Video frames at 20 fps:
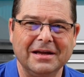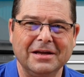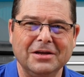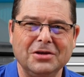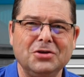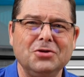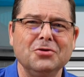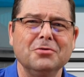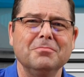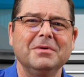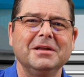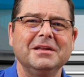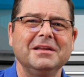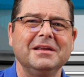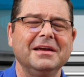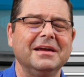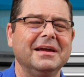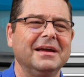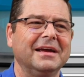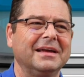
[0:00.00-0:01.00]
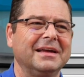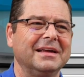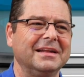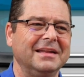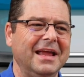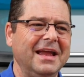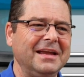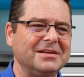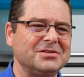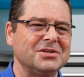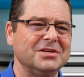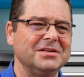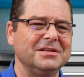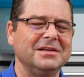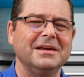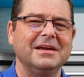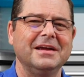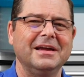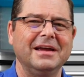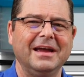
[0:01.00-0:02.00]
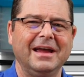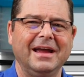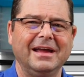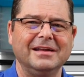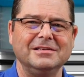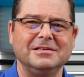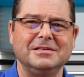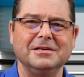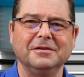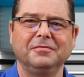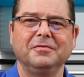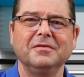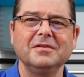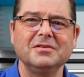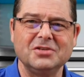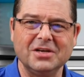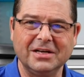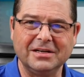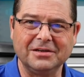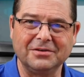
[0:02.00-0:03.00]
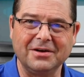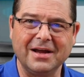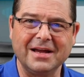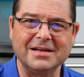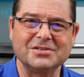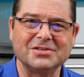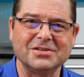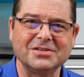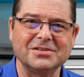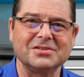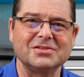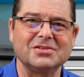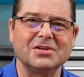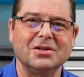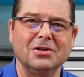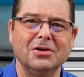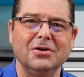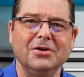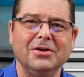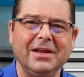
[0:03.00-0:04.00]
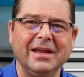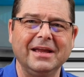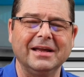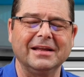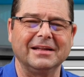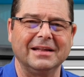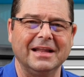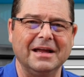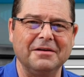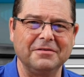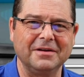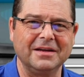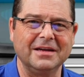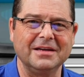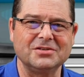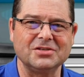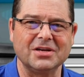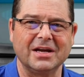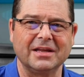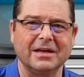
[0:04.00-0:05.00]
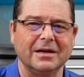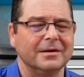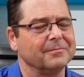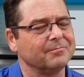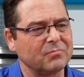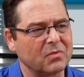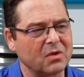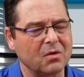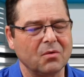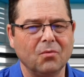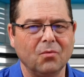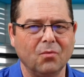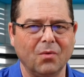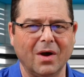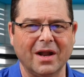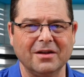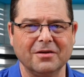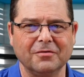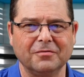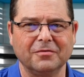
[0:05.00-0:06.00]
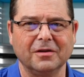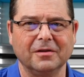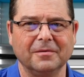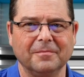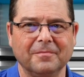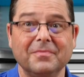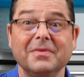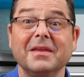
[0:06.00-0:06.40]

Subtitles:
Human connection and different generations learning and loving each other. Wonderful.